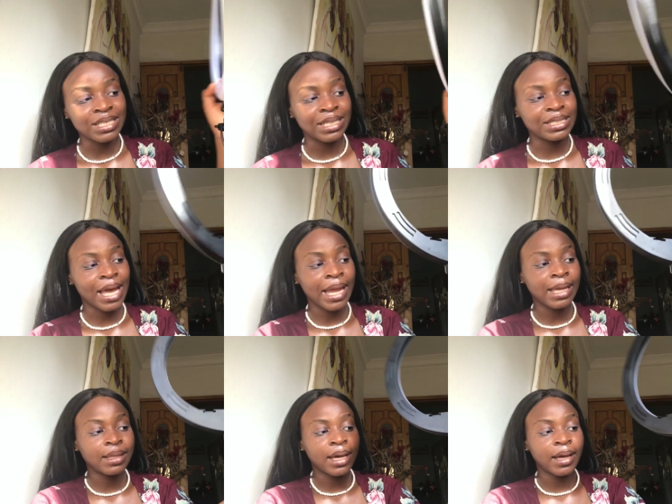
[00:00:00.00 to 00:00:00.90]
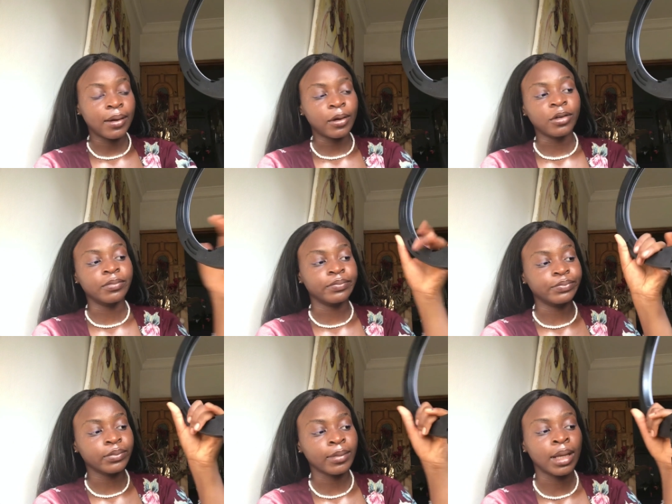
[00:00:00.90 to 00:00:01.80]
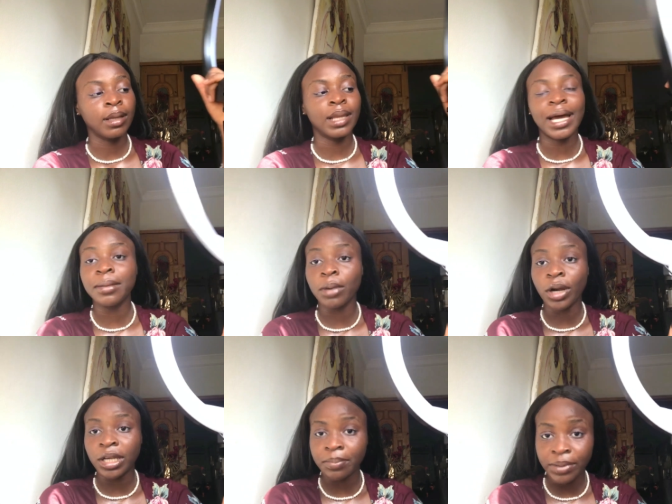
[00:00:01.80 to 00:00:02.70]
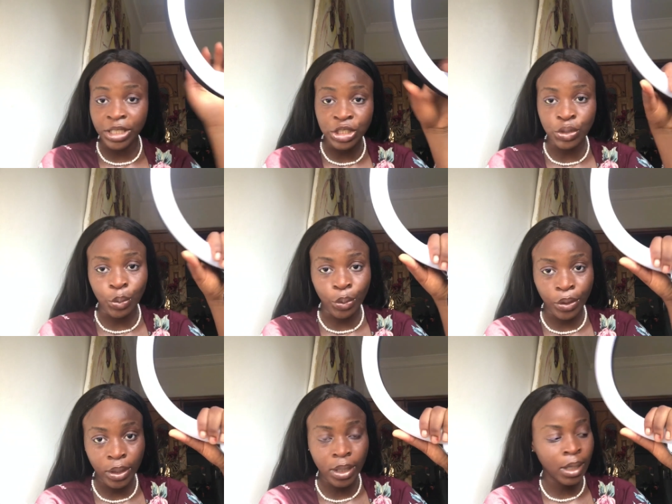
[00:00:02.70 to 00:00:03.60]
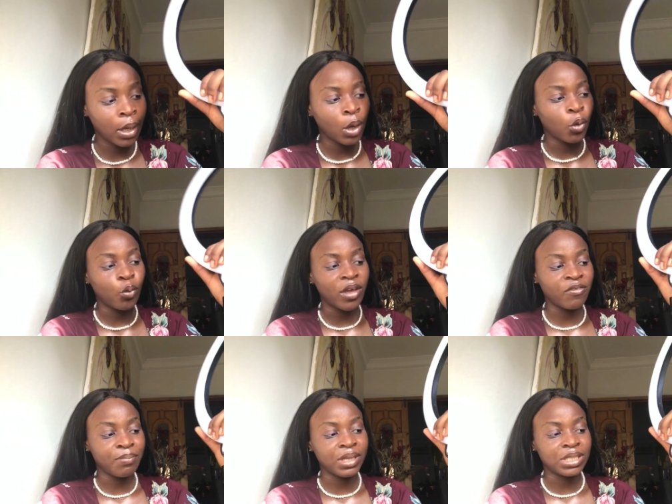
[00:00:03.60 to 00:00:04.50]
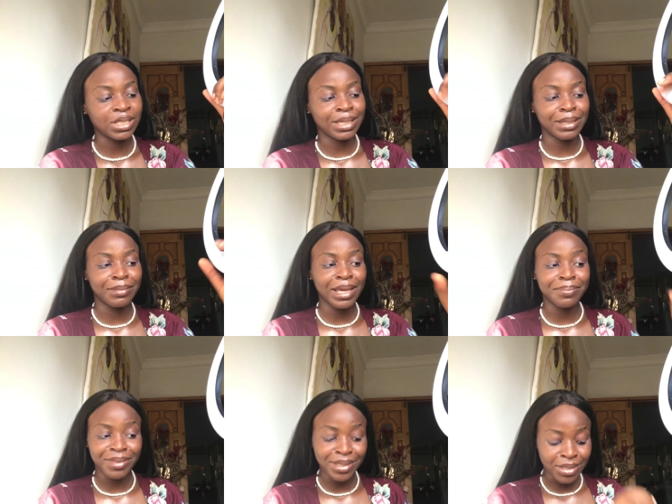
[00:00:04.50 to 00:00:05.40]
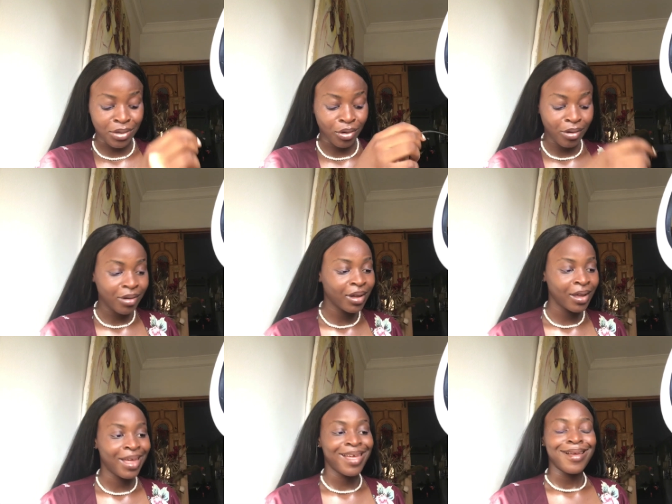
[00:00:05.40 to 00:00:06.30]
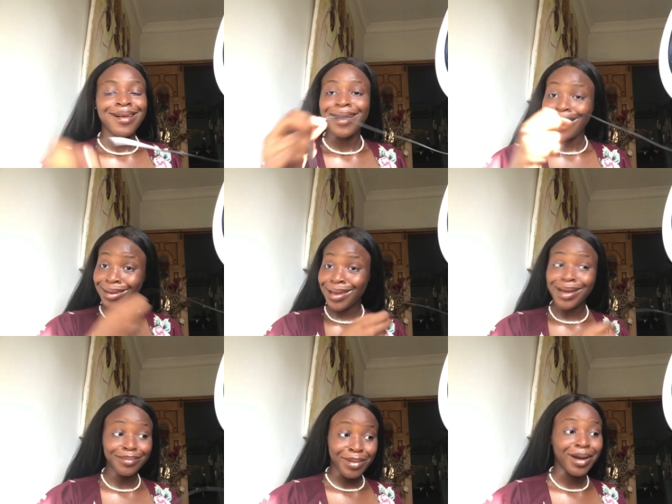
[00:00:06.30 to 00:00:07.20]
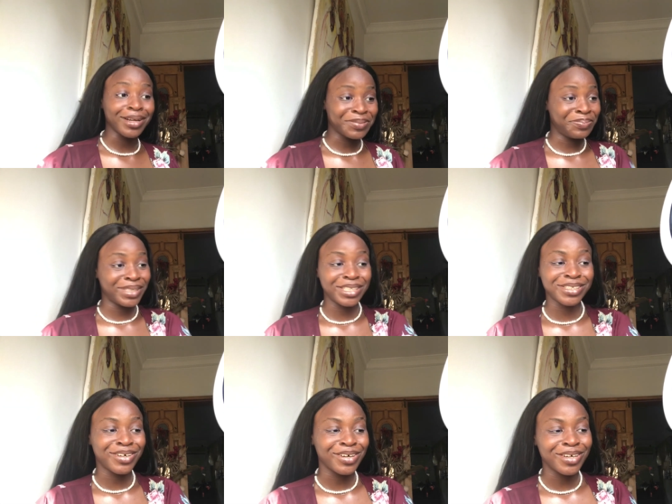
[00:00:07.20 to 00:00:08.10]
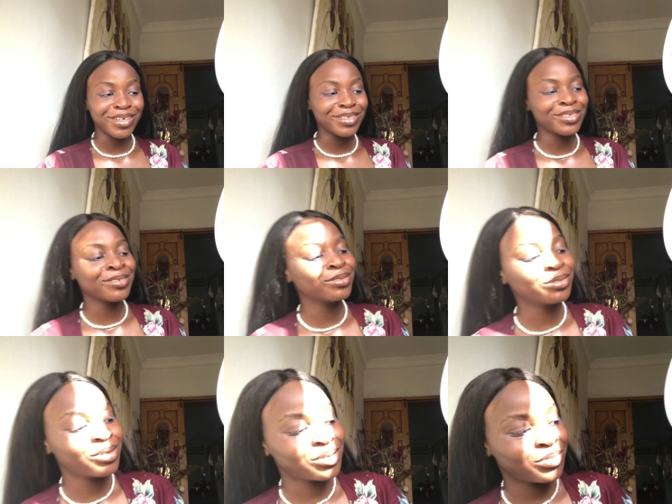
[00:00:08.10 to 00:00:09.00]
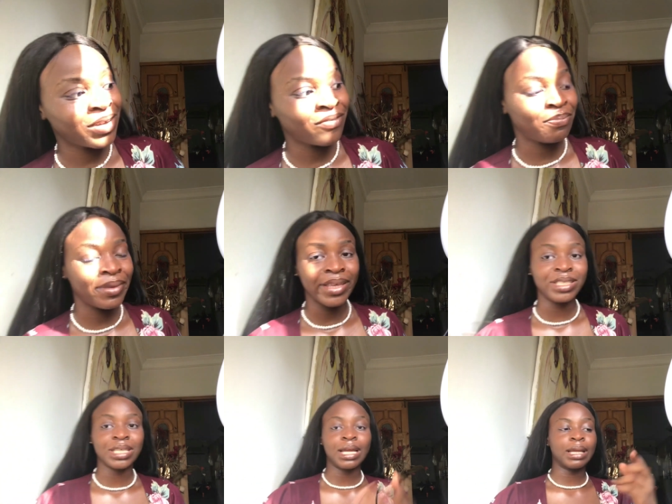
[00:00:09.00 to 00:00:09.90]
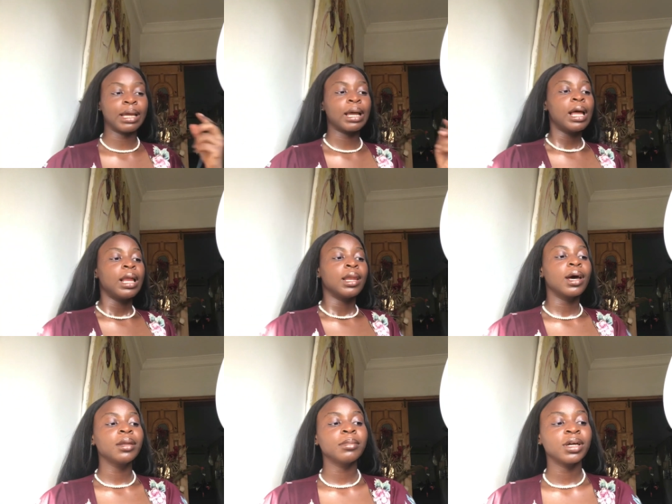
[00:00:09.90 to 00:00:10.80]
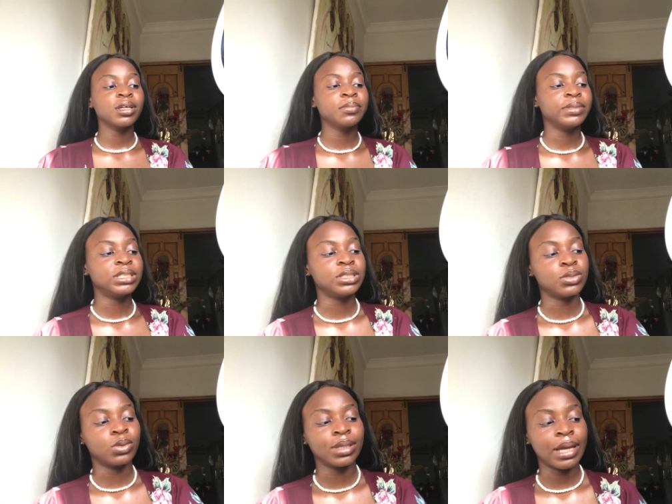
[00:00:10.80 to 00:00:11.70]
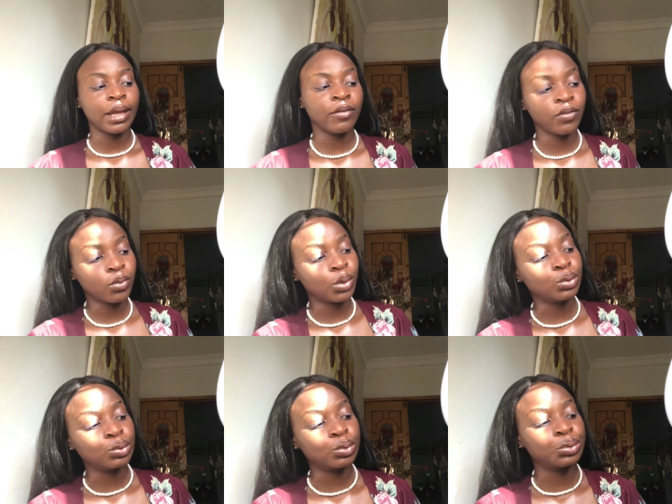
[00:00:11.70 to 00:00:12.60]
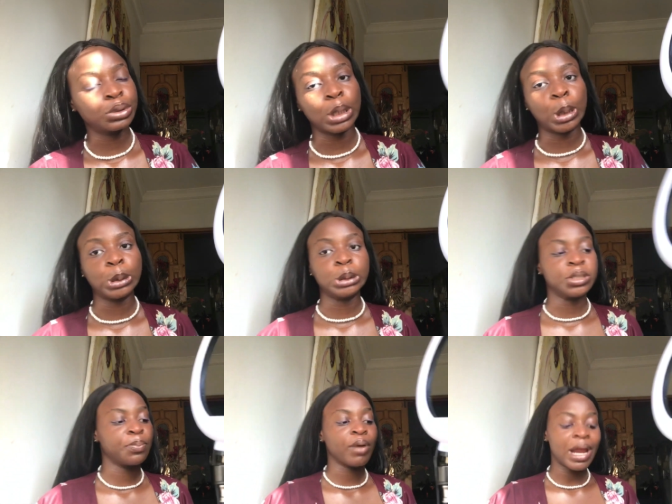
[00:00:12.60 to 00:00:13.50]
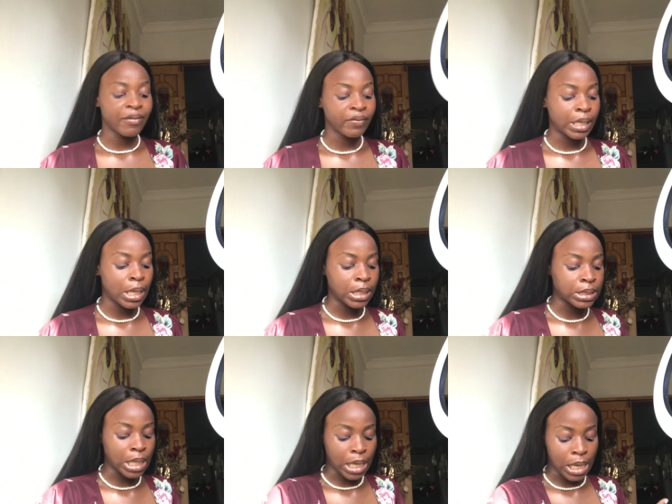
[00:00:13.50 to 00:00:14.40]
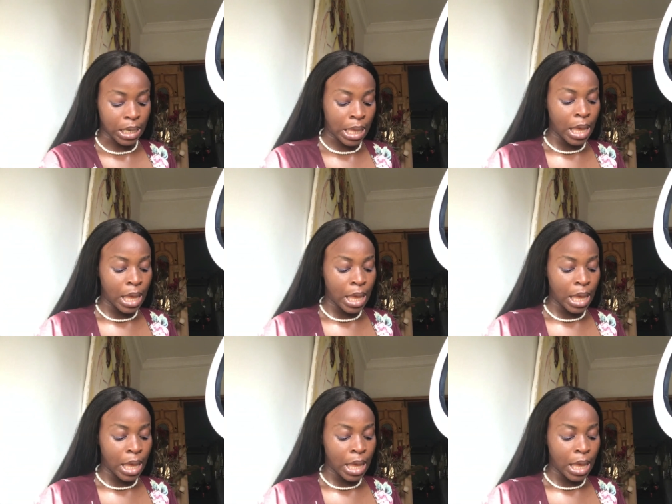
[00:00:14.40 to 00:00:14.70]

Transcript: at either Landmark Beach or Wave Beach. And I'm like, please girl, Landmark Beach, cause who knows Wave Beach? And like, Landmark Beach is one that everyone knows and is private and